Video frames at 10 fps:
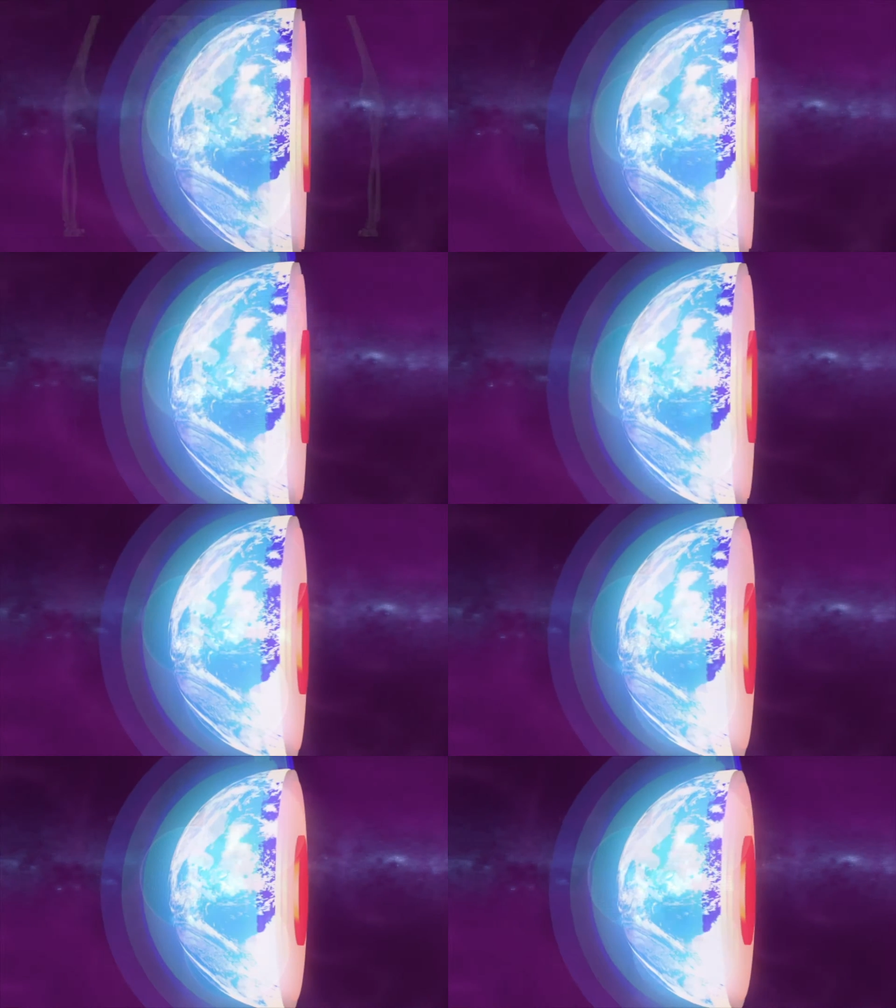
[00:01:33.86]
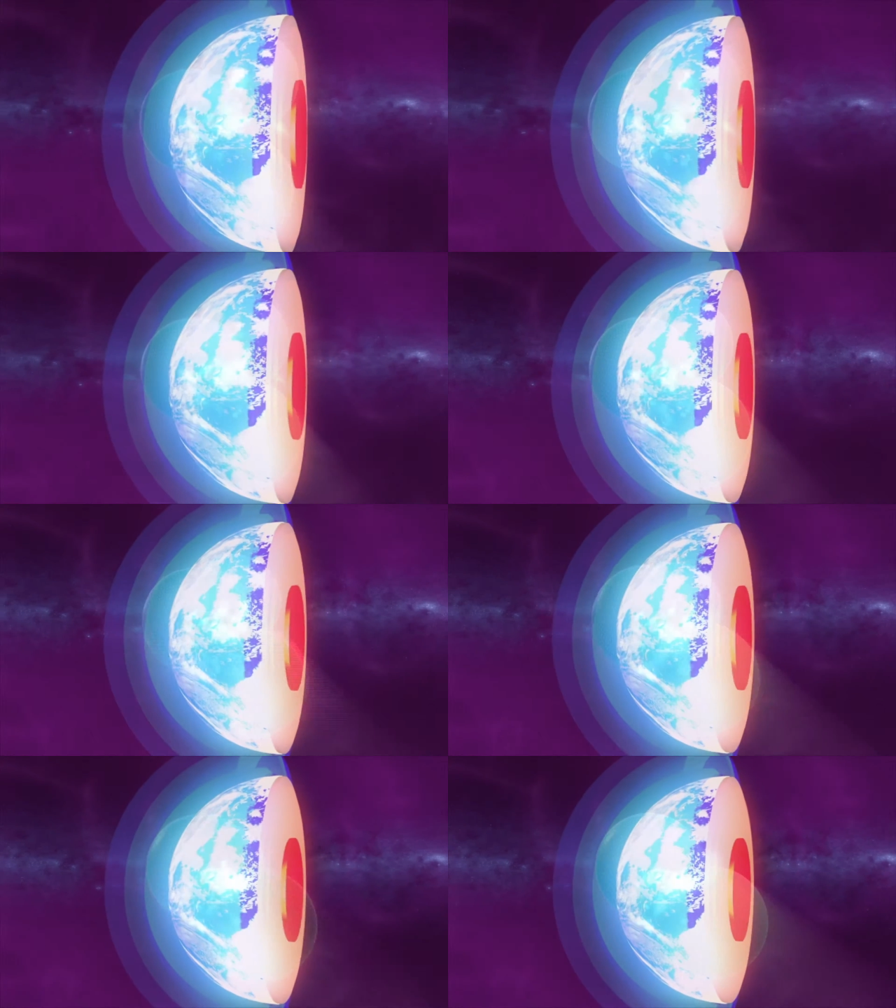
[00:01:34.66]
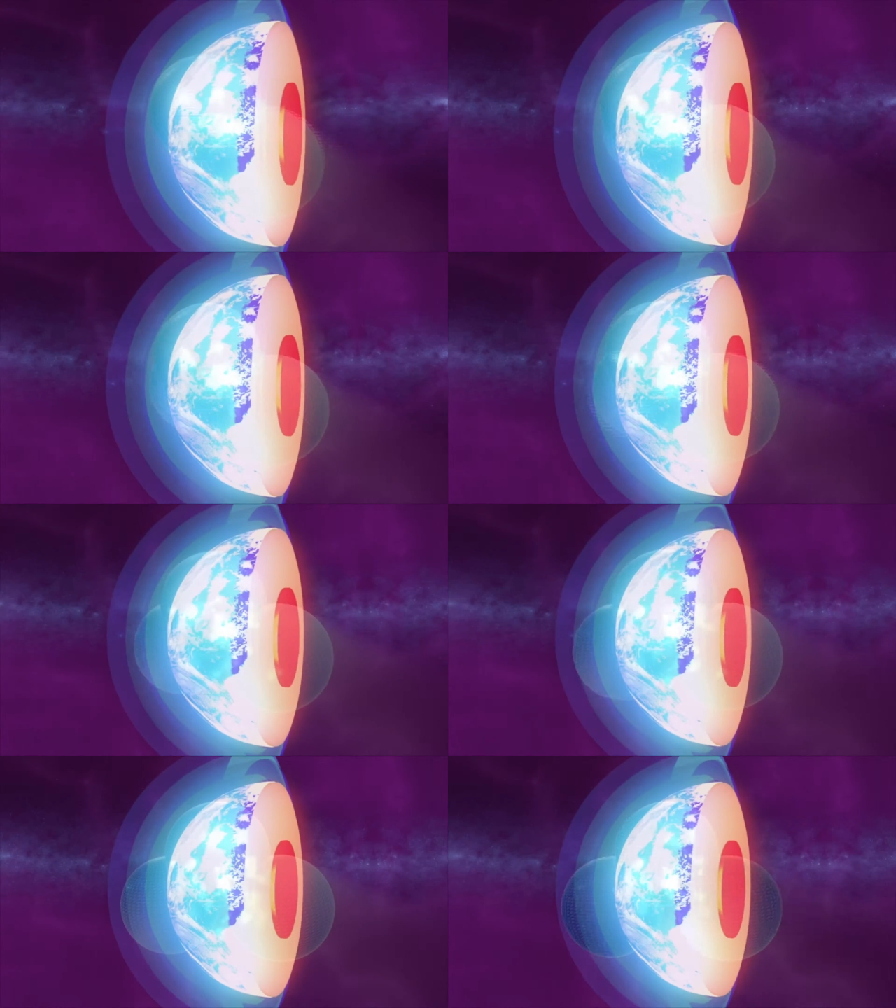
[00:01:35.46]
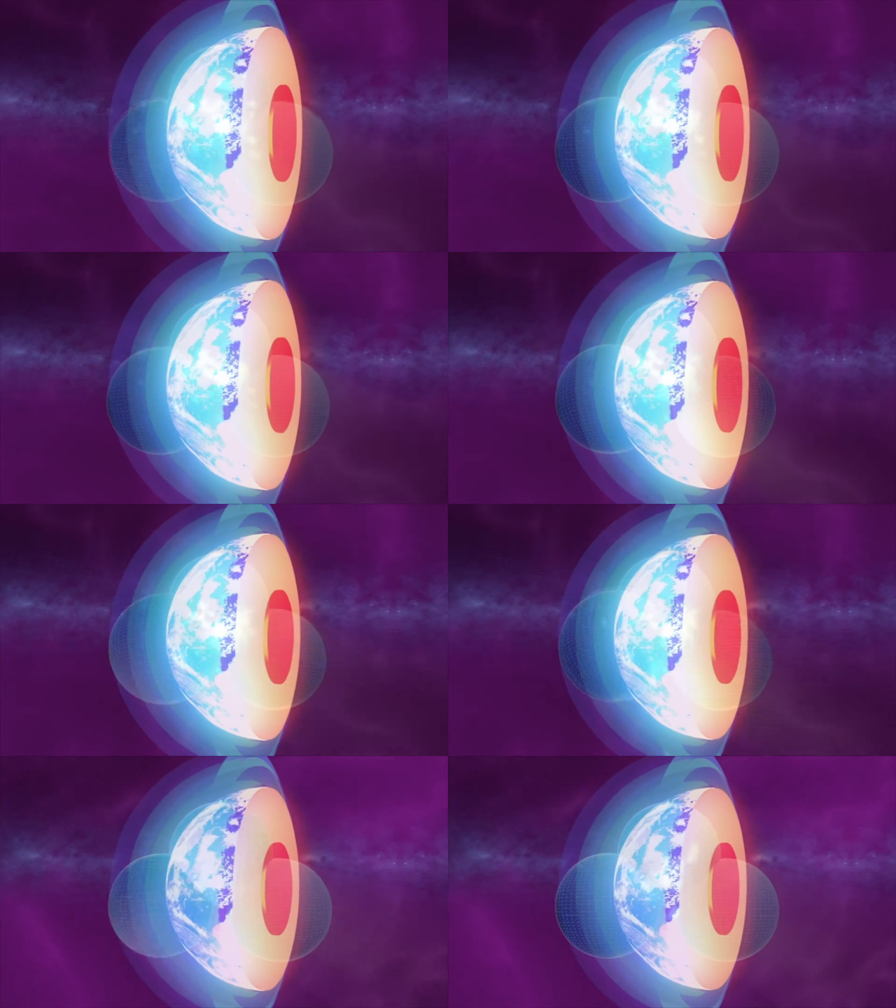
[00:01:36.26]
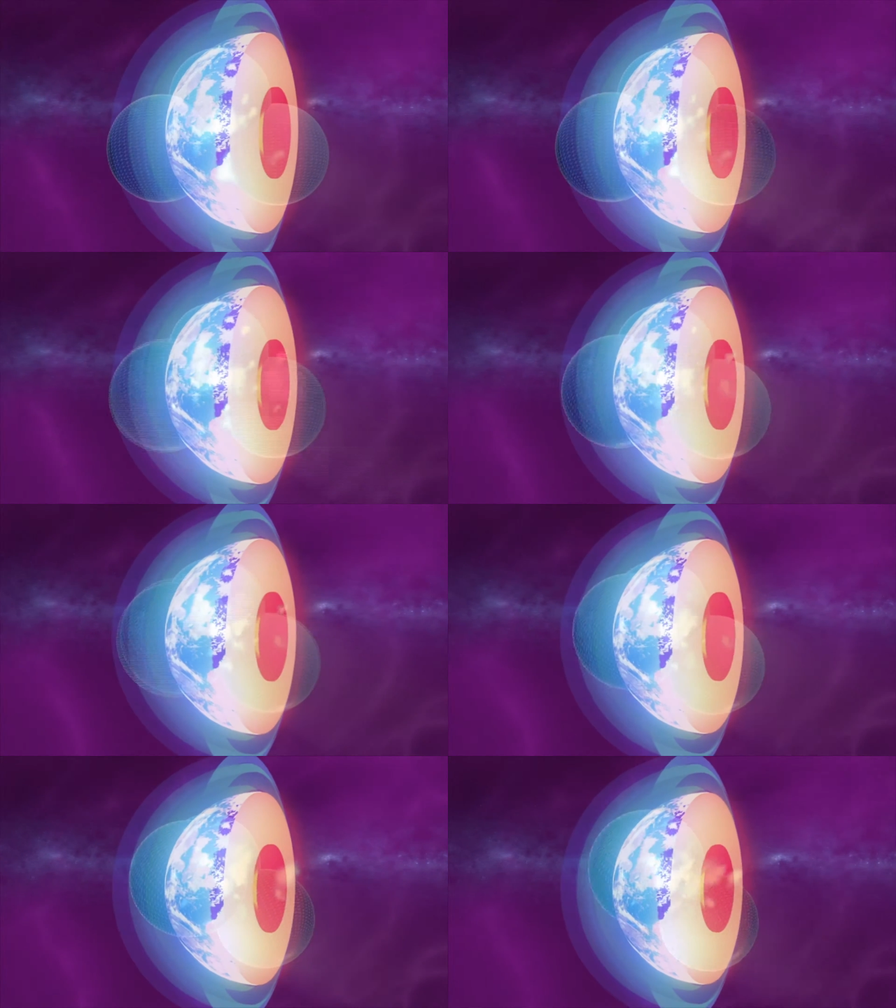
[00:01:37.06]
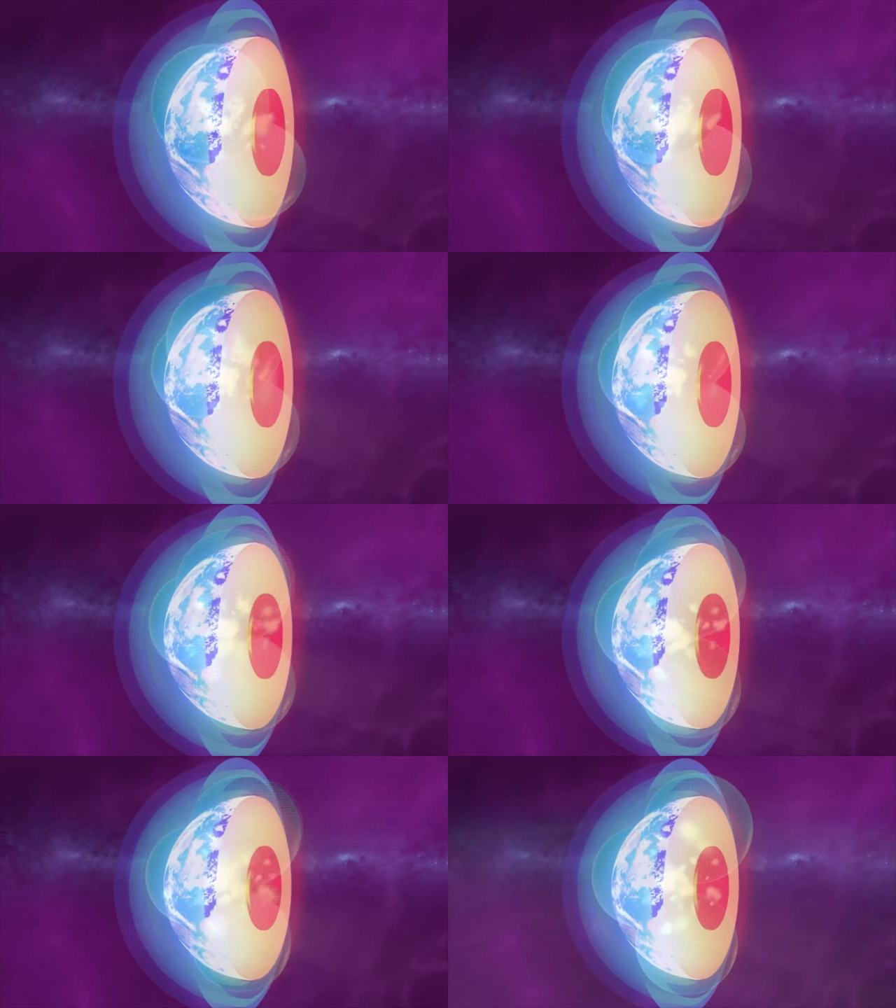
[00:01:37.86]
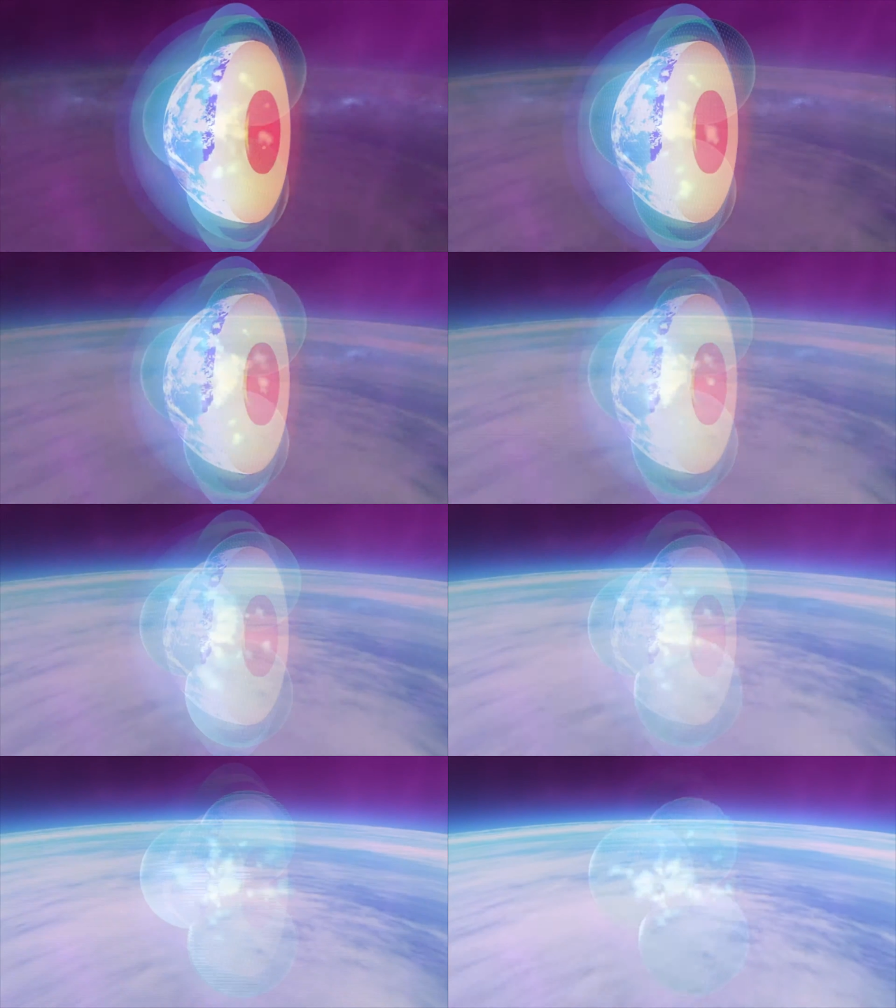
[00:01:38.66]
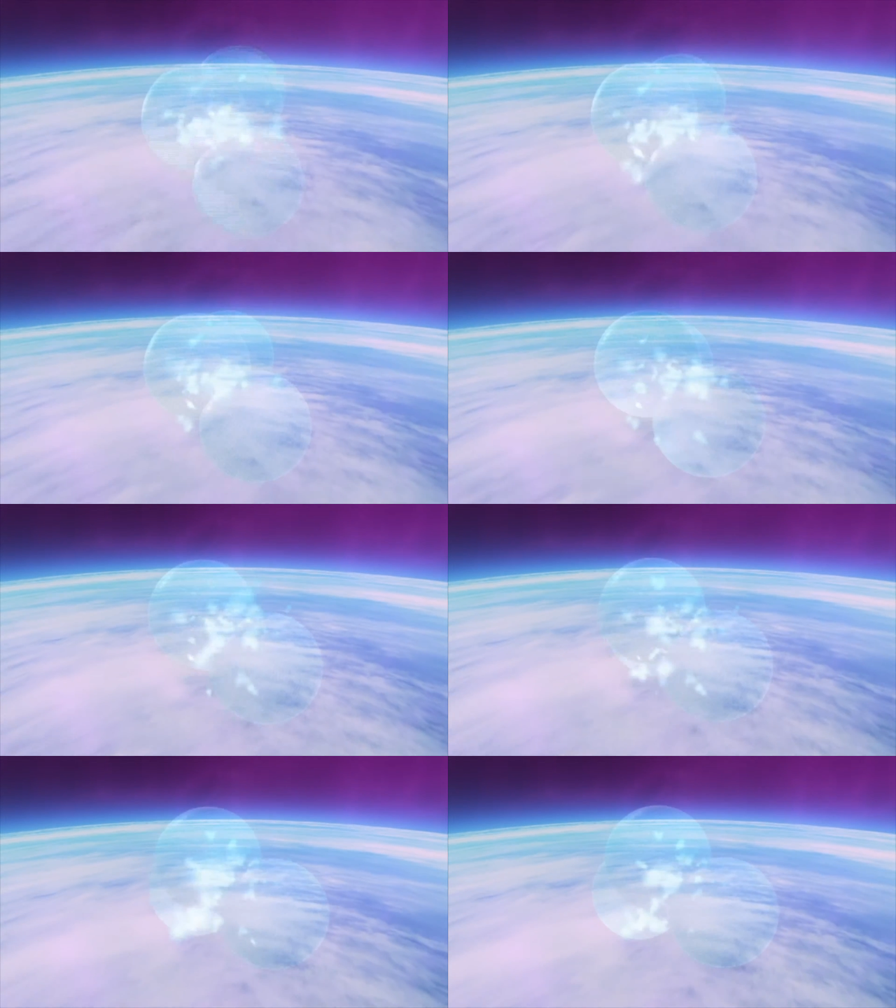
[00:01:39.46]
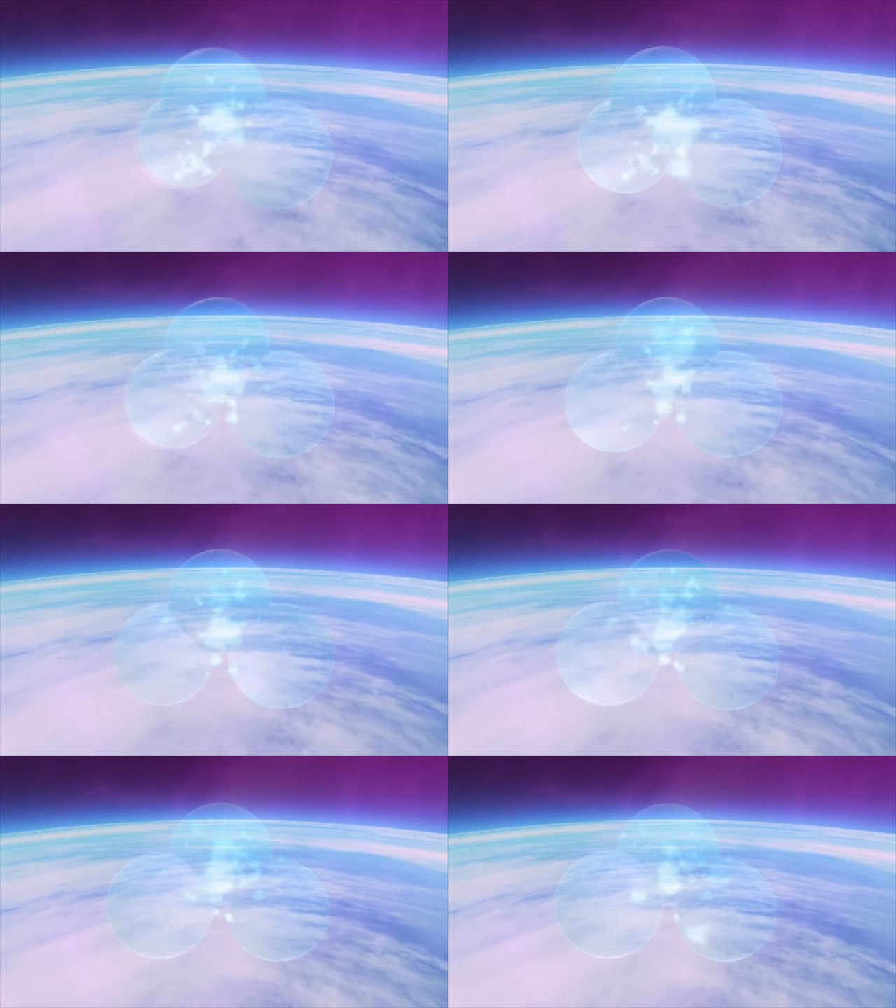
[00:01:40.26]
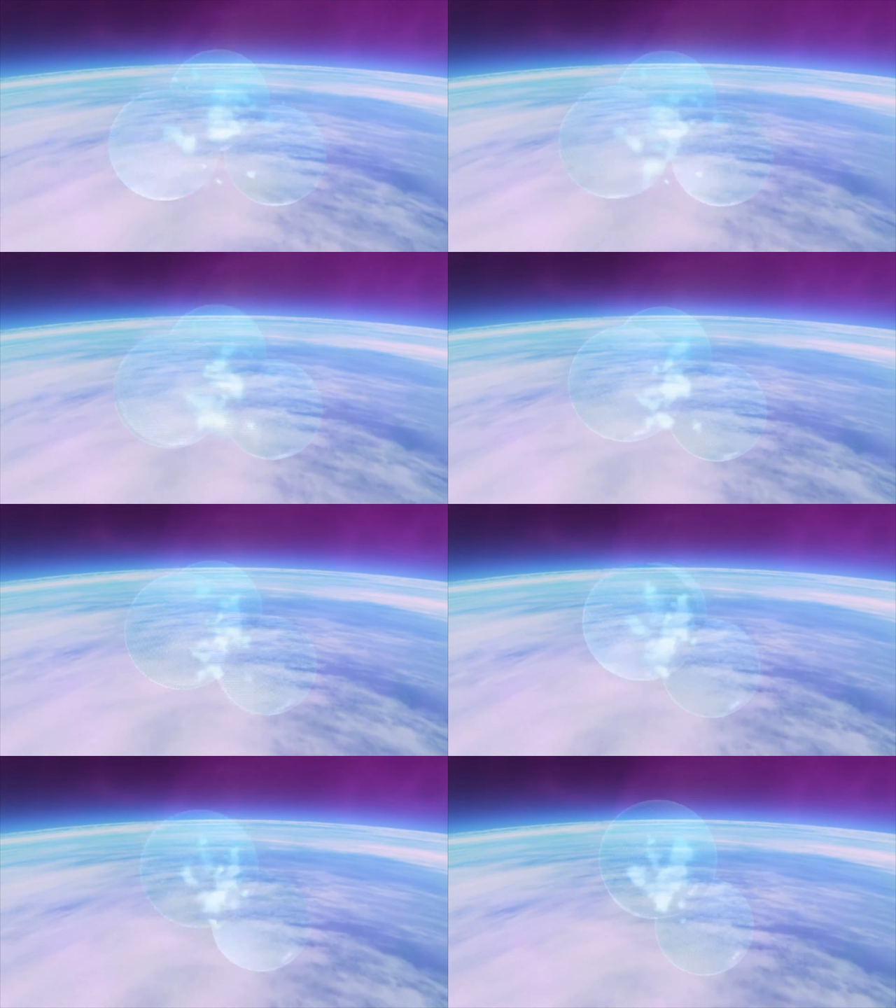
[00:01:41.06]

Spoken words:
(no speaker visible)